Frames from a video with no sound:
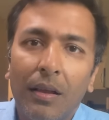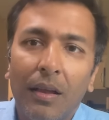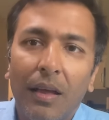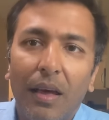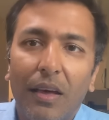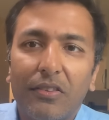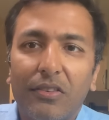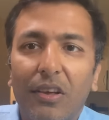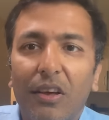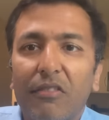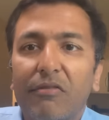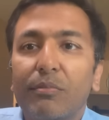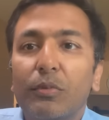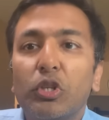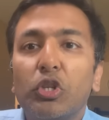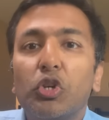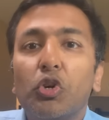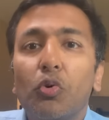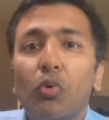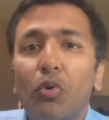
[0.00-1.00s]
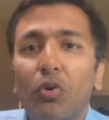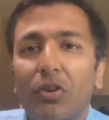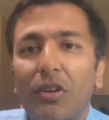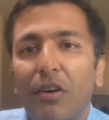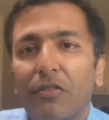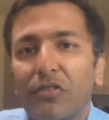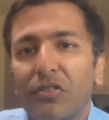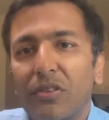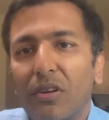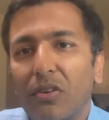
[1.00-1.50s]
As I've matured,
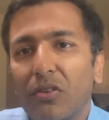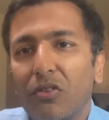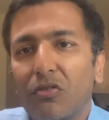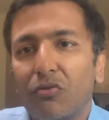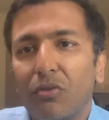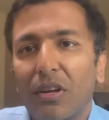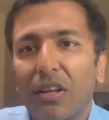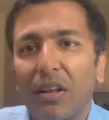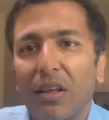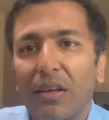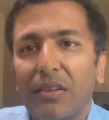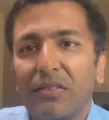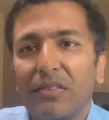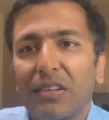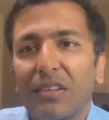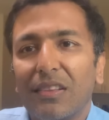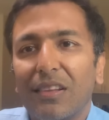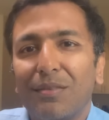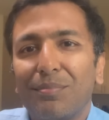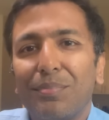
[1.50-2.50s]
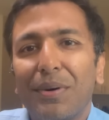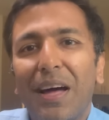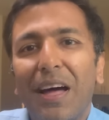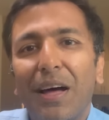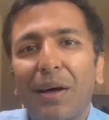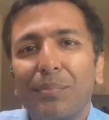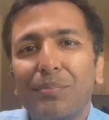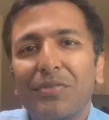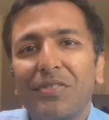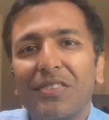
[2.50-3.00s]
I've started realizing that
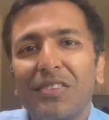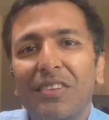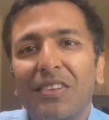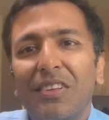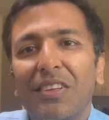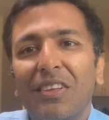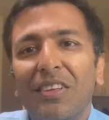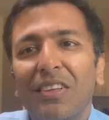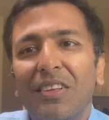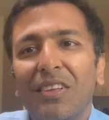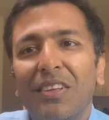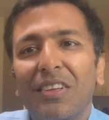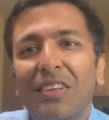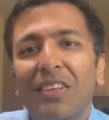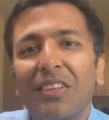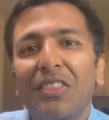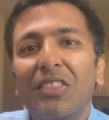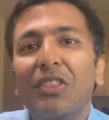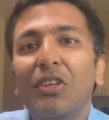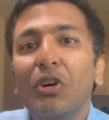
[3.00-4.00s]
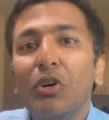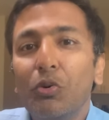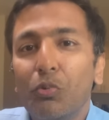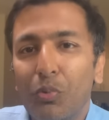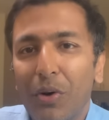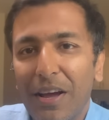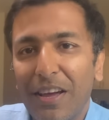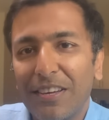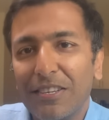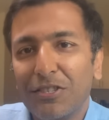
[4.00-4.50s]
perhaps the
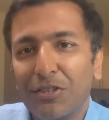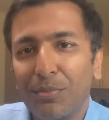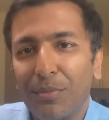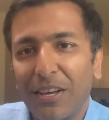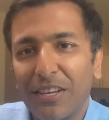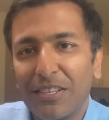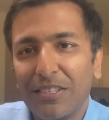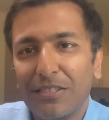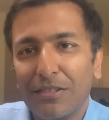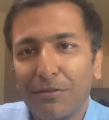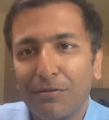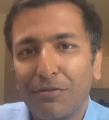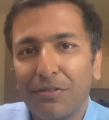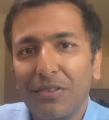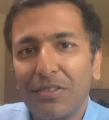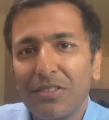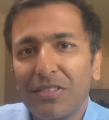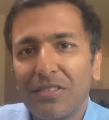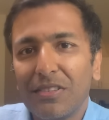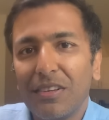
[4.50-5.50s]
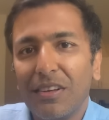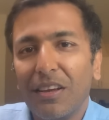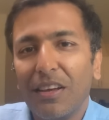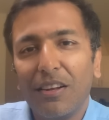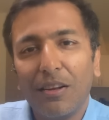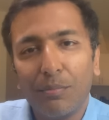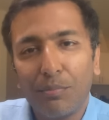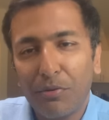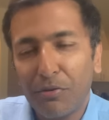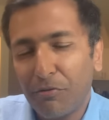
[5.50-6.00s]
way to make a difference
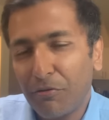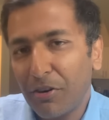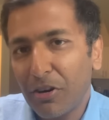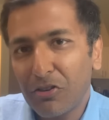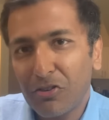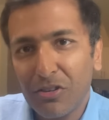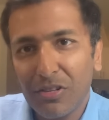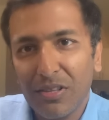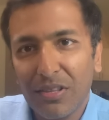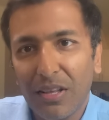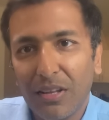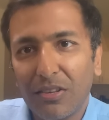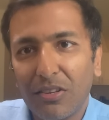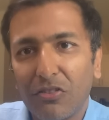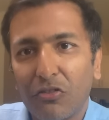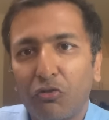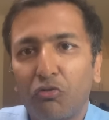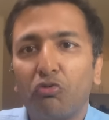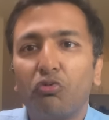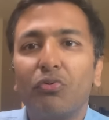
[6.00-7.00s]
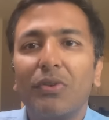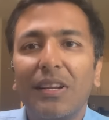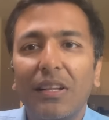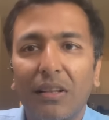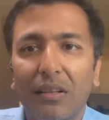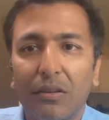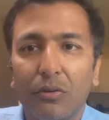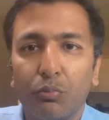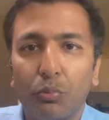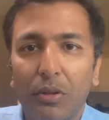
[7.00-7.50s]
in a profession that is
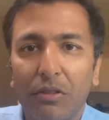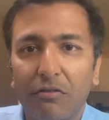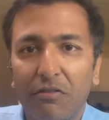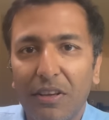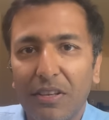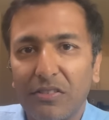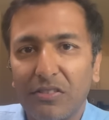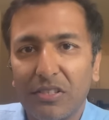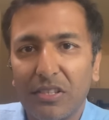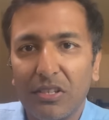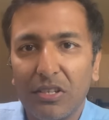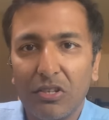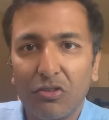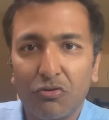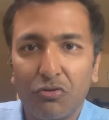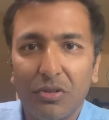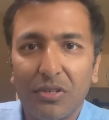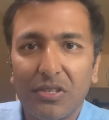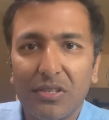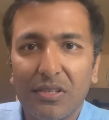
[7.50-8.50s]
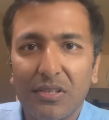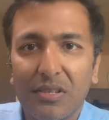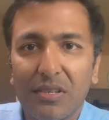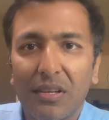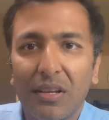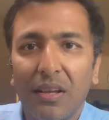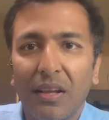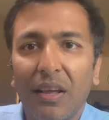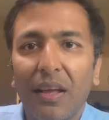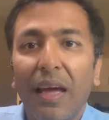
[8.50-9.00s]
riddled with vested interests
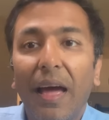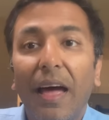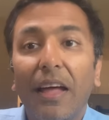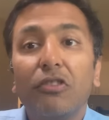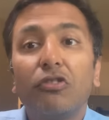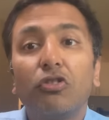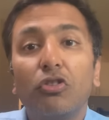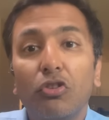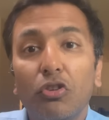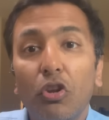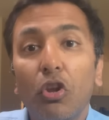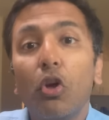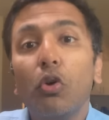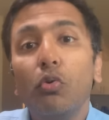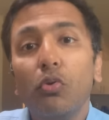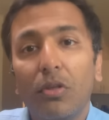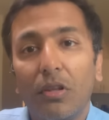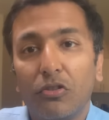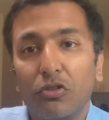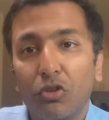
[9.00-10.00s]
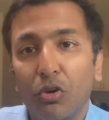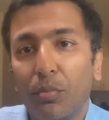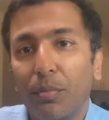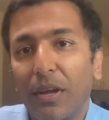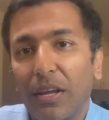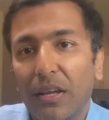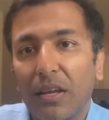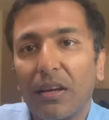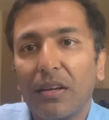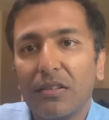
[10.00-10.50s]
and to know that you're
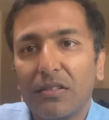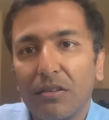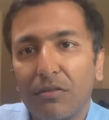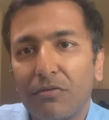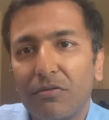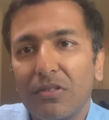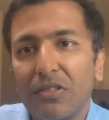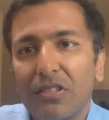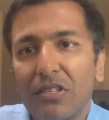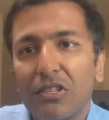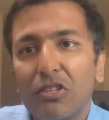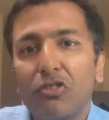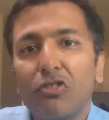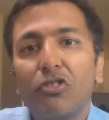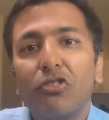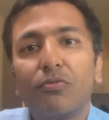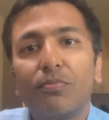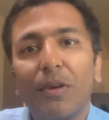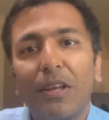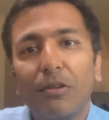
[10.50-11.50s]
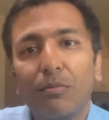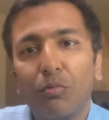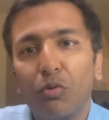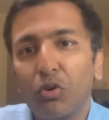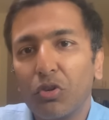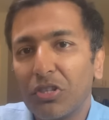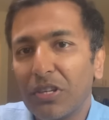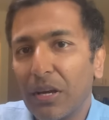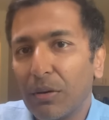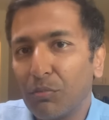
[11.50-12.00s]
making a difference is to spend more
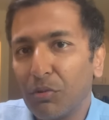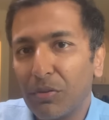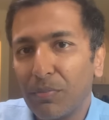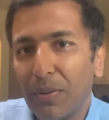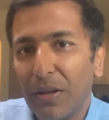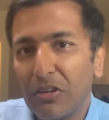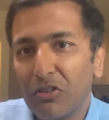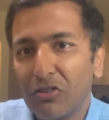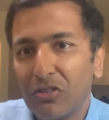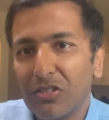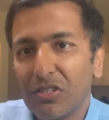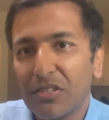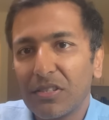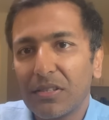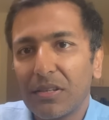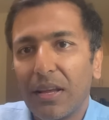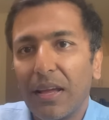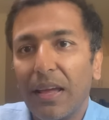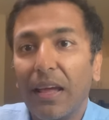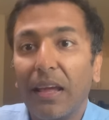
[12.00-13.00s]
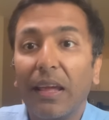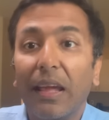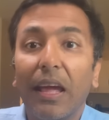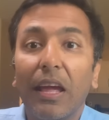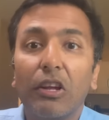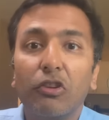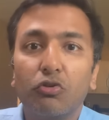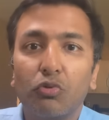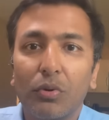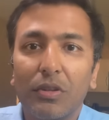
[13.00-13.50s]
time with patients,
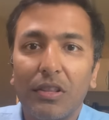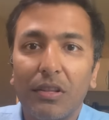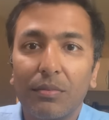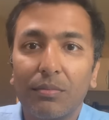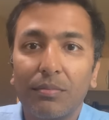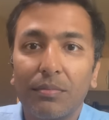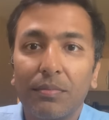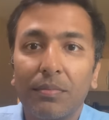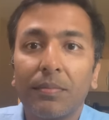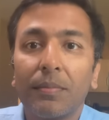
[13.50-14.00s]
engage with them,